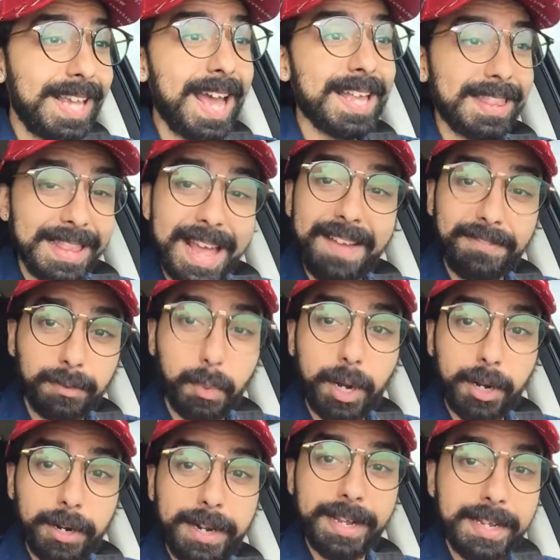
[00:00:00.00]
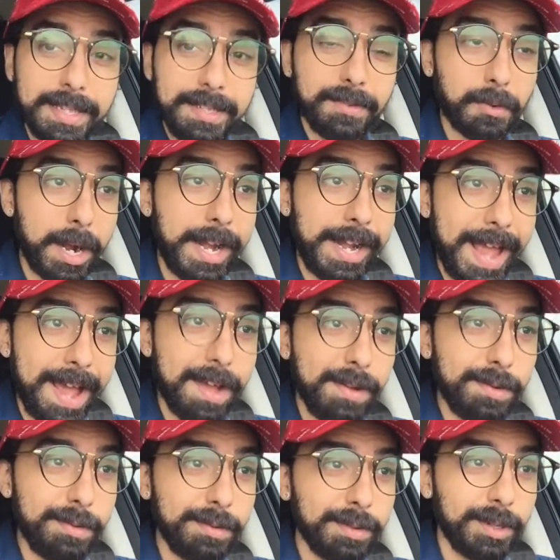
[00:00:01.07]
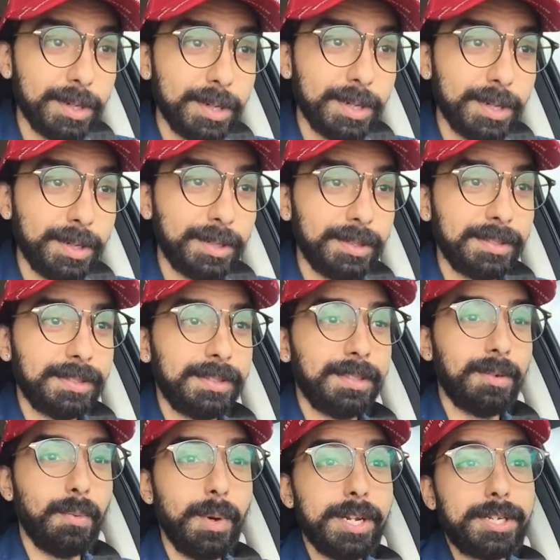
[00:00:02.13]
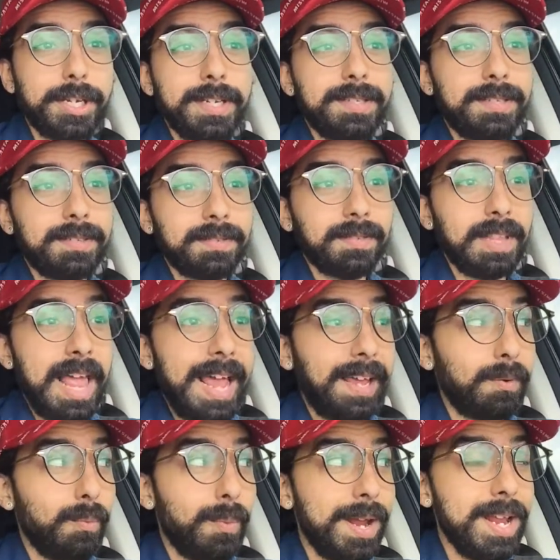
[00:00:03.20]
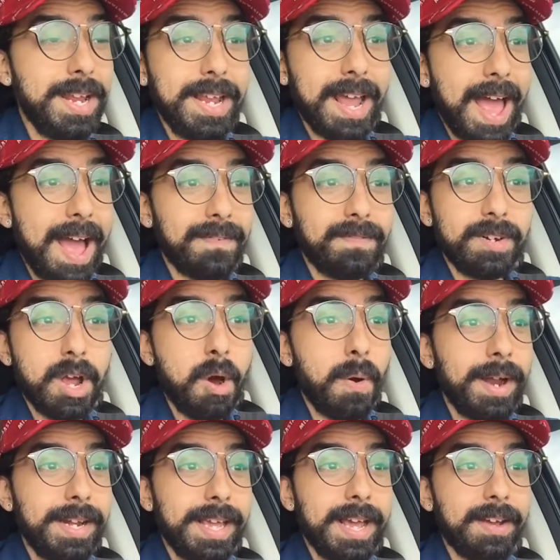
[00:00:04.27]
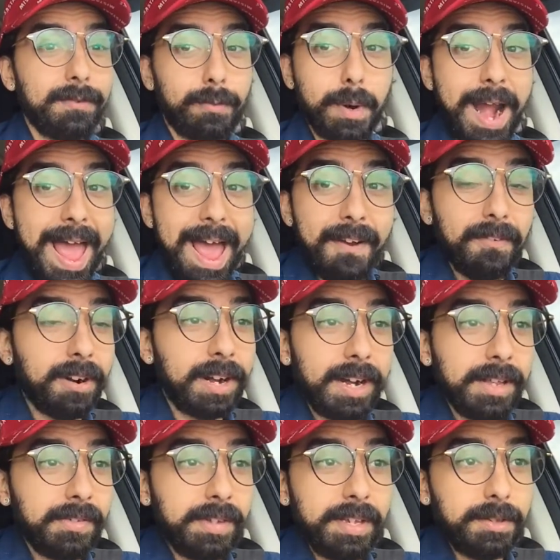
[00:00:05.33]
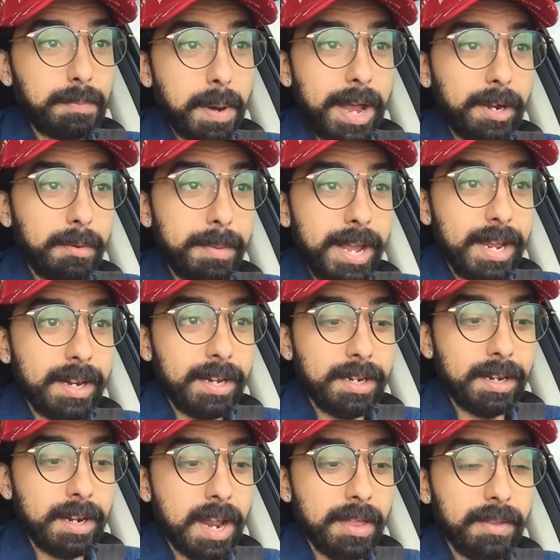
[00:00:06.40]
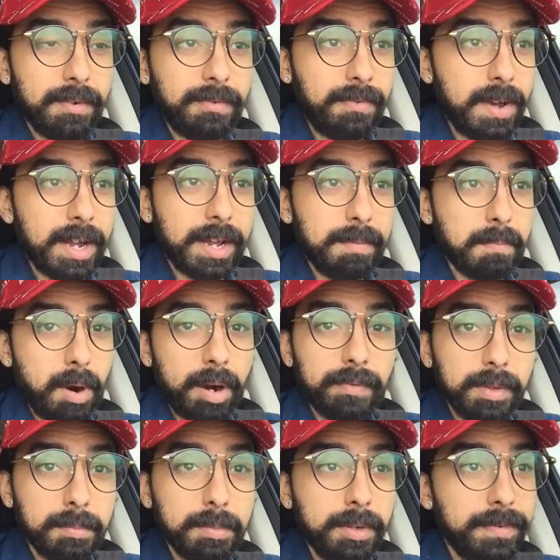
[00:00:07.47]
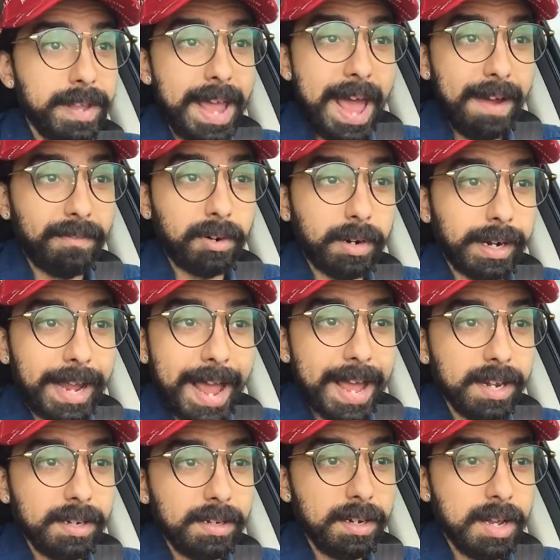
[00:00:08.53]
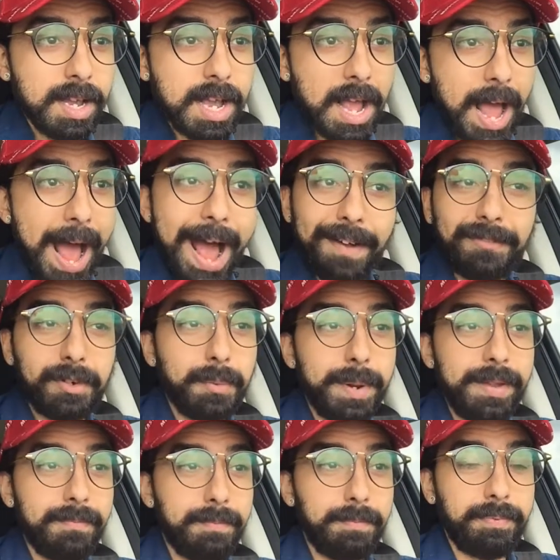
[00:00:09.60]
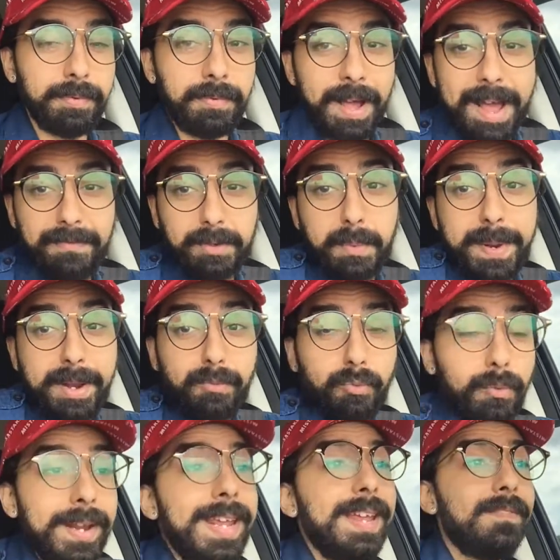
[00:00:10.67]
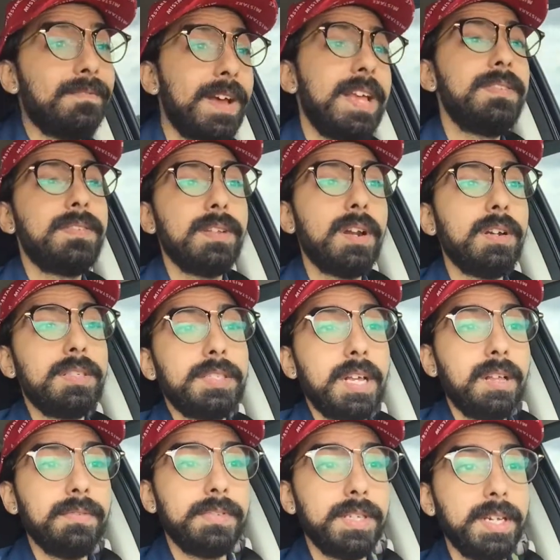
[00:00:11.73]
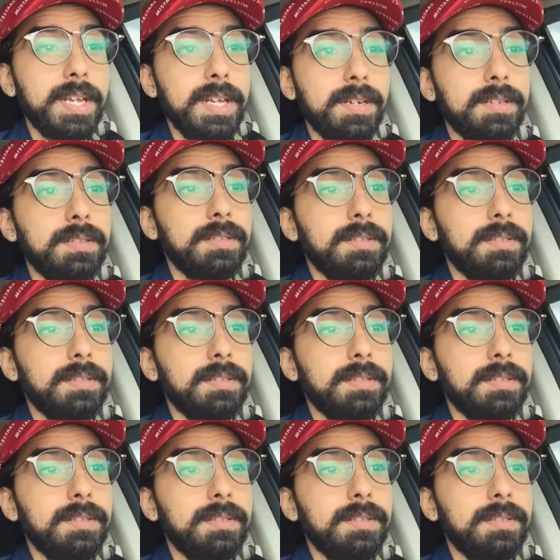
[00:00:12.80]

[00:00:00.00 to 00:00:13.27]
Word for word: get left where it is right now, which is like we have no idea if we're ever going to see Spider-Man in another fucking Marvel movie ever again after we after we reinvested ourselves in it